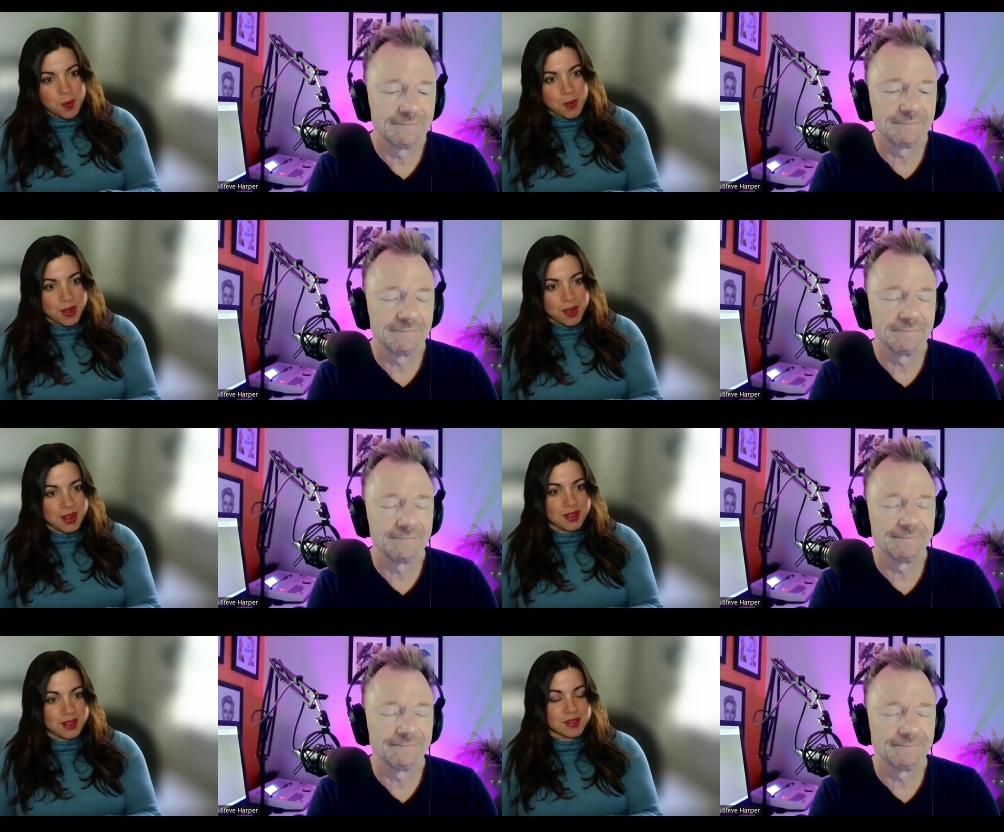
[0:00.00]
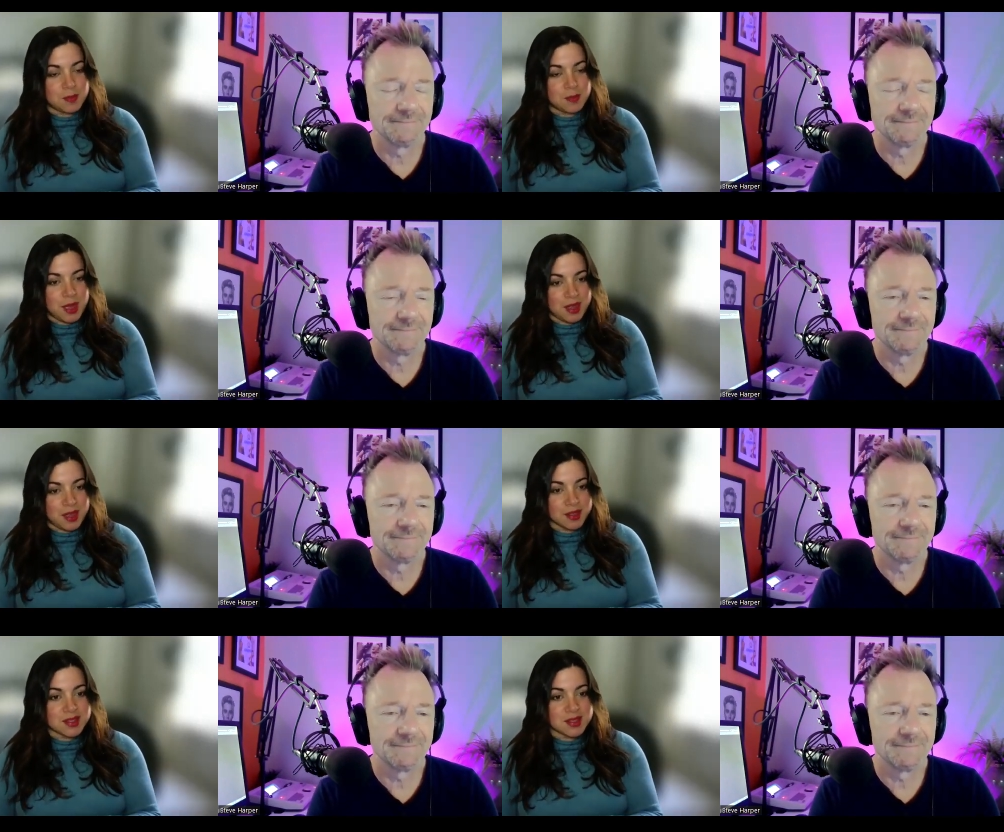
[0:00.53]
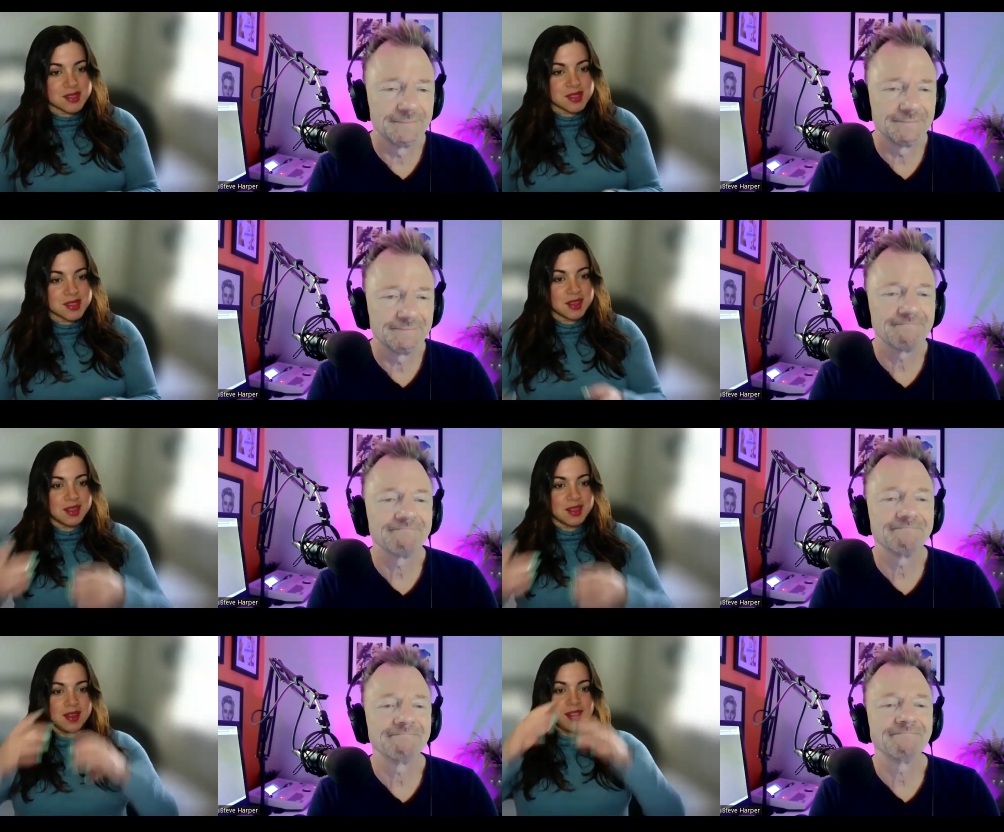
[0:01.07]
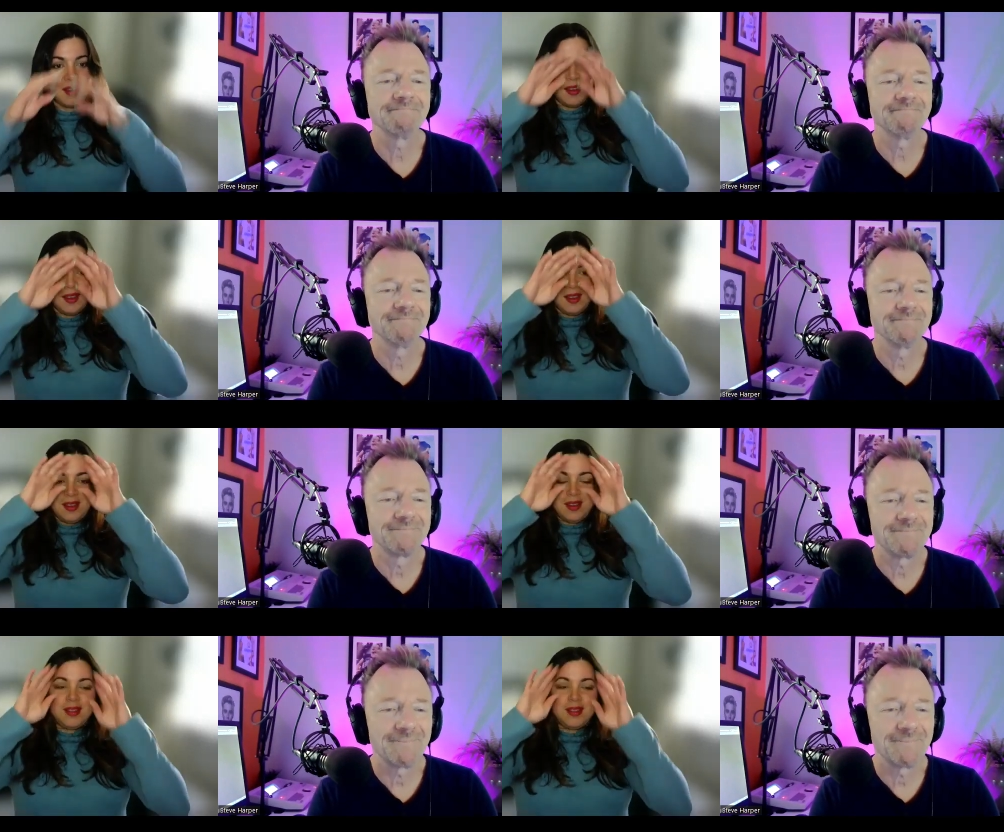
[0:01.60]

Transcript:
Speaker 1: point in the space. Mm.